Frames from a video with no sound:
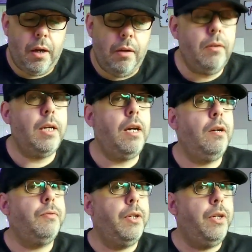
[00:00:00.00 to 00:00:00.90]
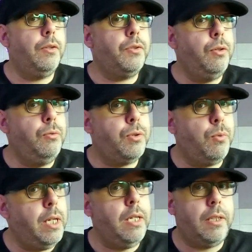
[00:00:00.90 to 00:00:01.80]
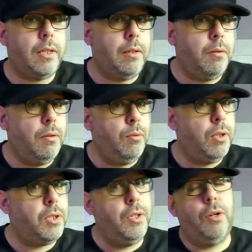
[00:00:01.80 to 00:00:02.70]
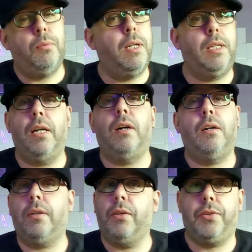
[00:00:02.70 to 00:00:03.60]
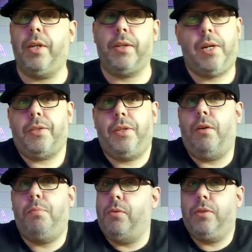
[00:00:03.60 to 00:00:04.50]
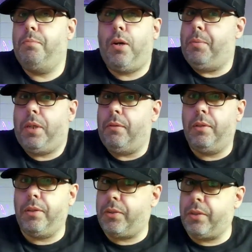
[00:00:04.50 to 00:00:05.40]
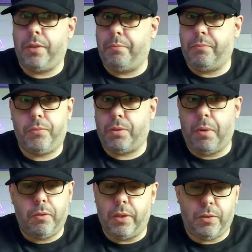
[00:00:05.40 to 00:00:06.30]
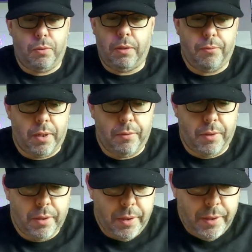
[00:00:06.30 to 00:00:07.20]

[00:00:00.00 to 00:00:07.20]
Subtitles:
Only if they're not too sweet, which normally they are, because that's the whole point of barbecue, it's the smoky sweet flavour.